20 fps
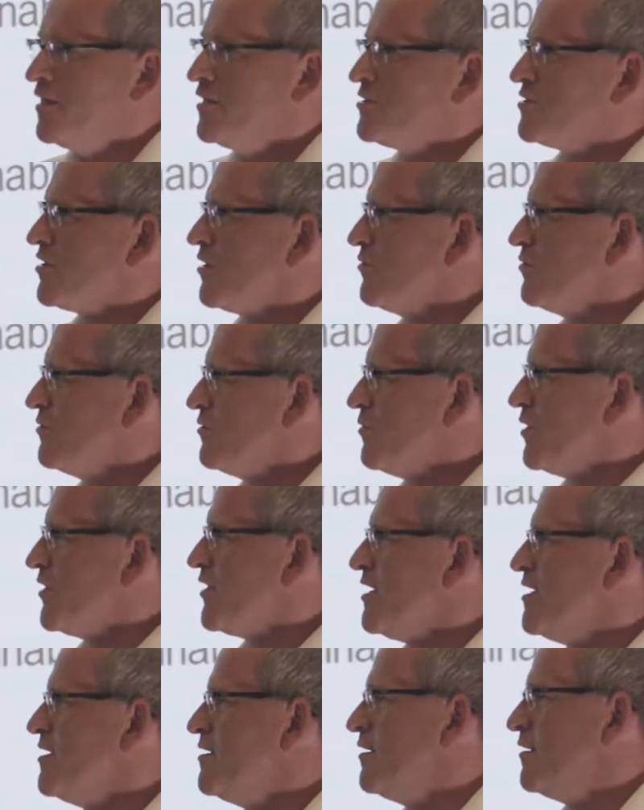so
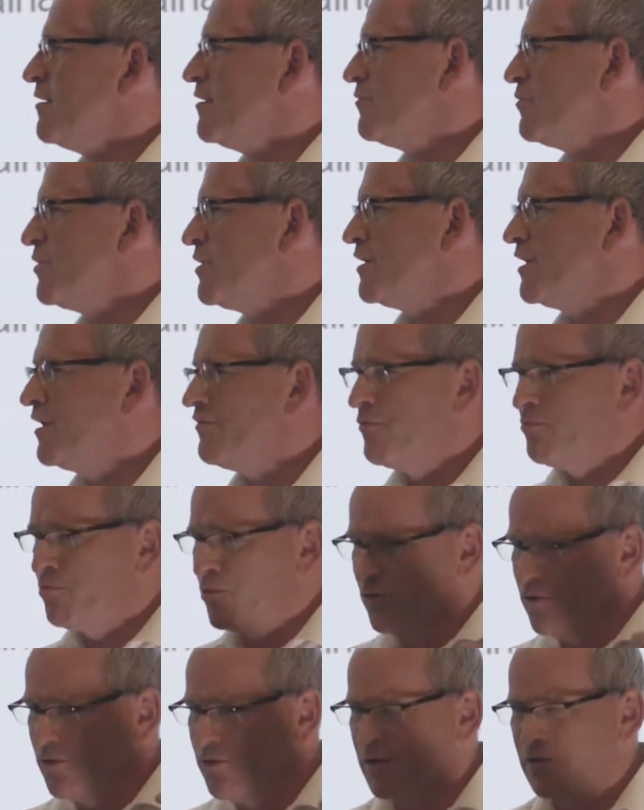within
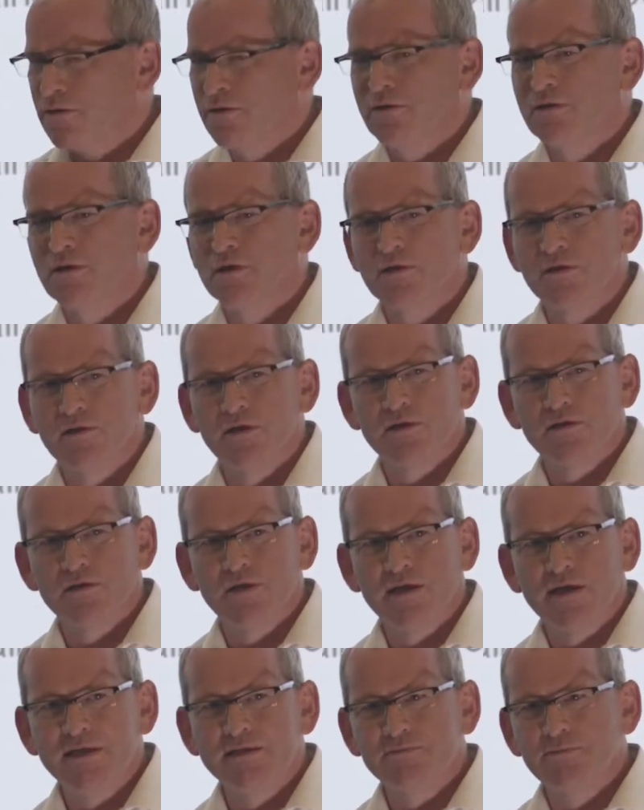Liverpool,
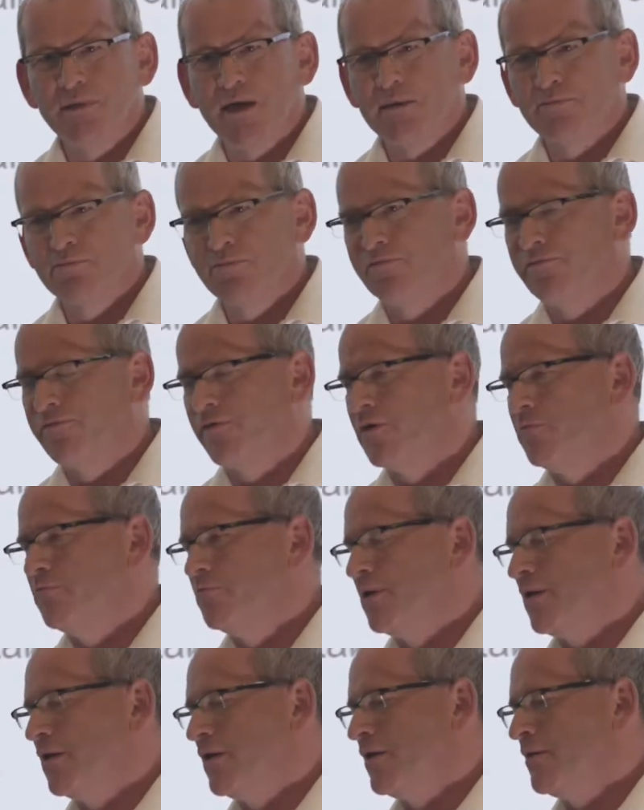the heat map
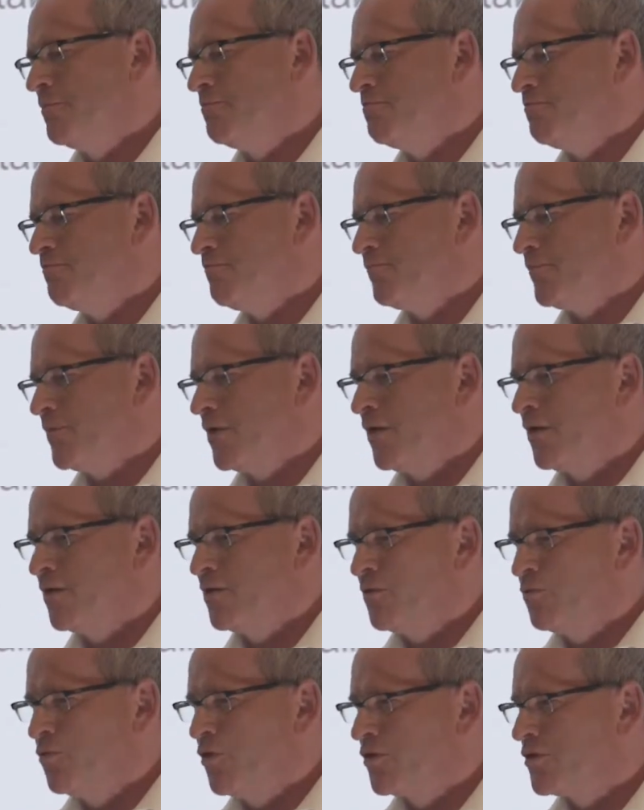from
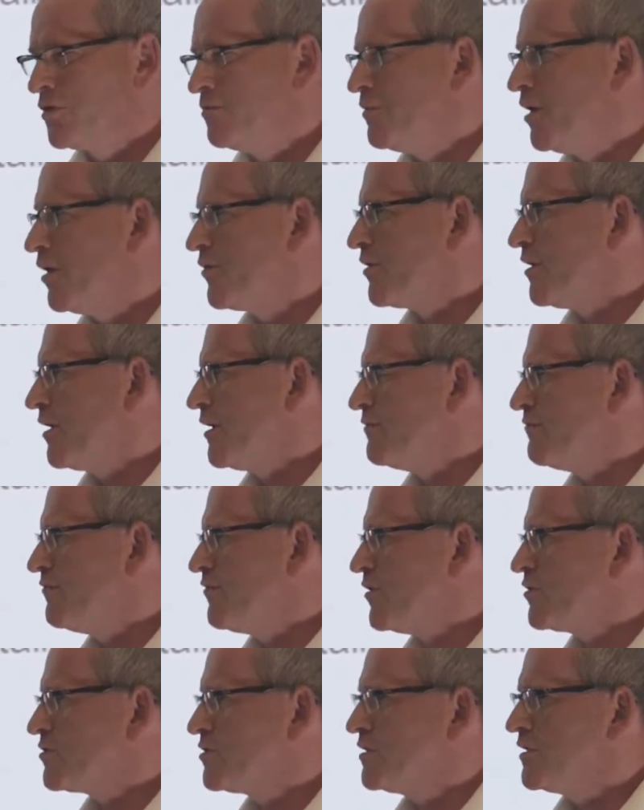the work that Martha Lane
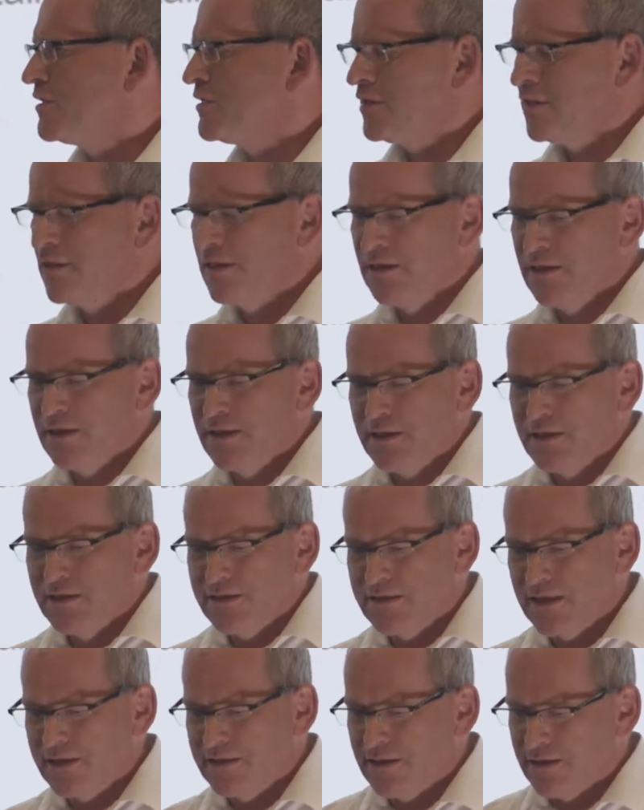Fox did
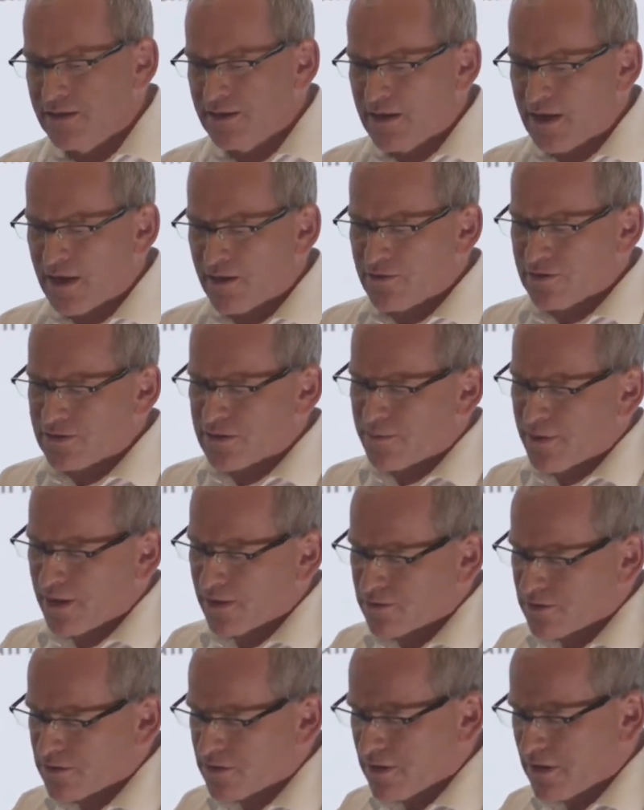said that now there's
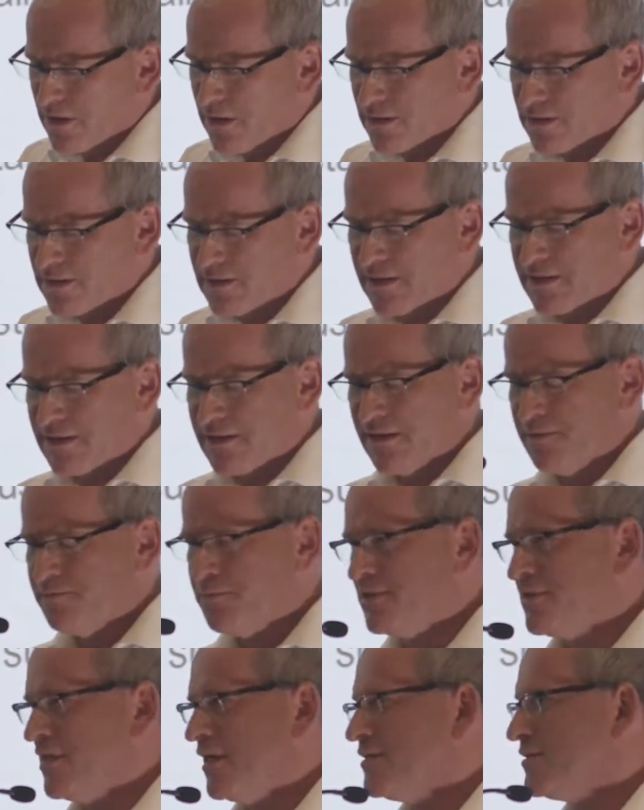about
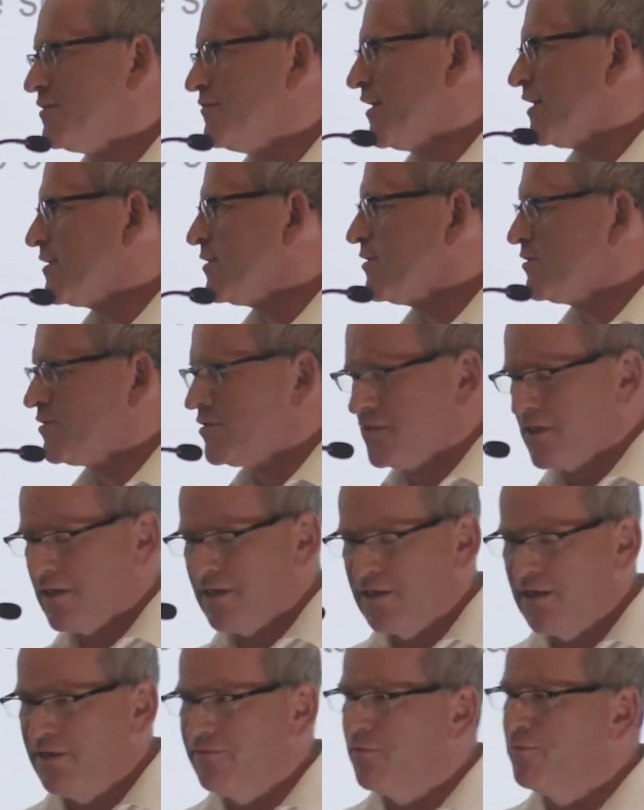16% of adults
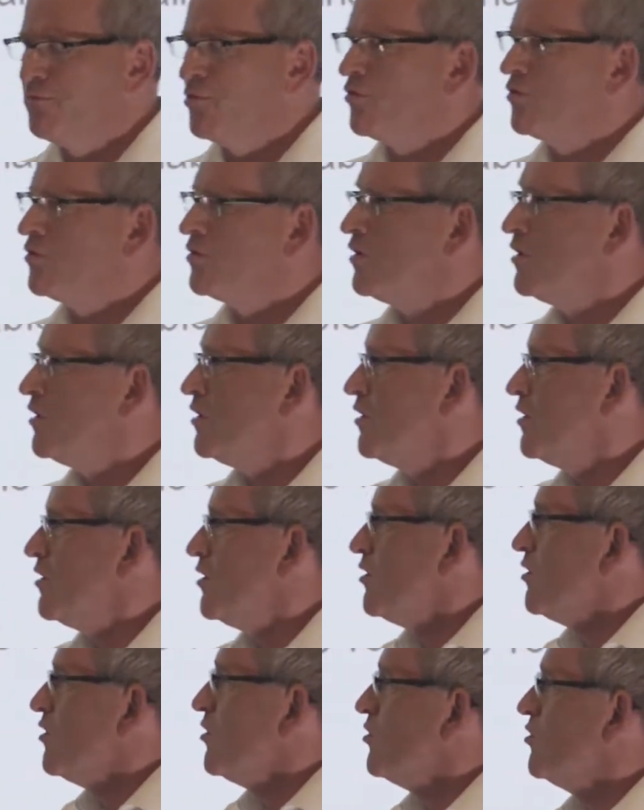in Liverpool
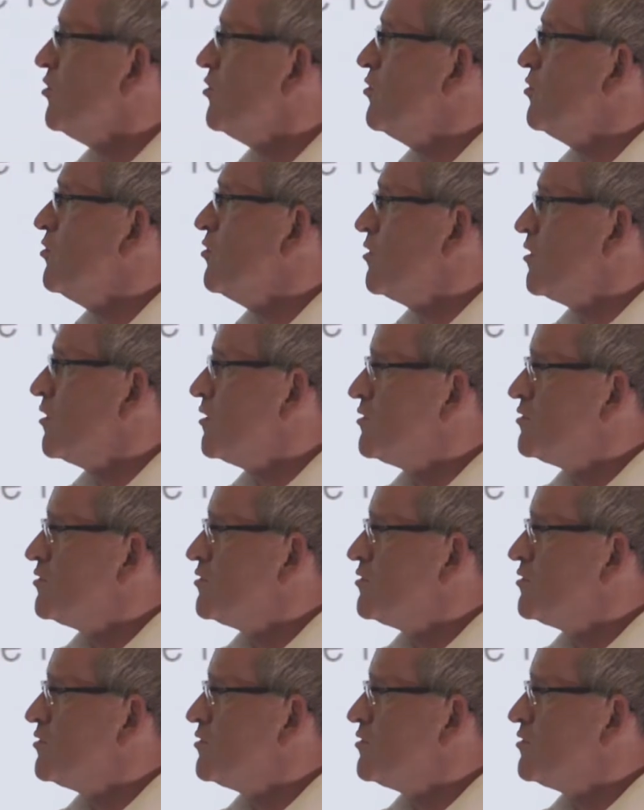who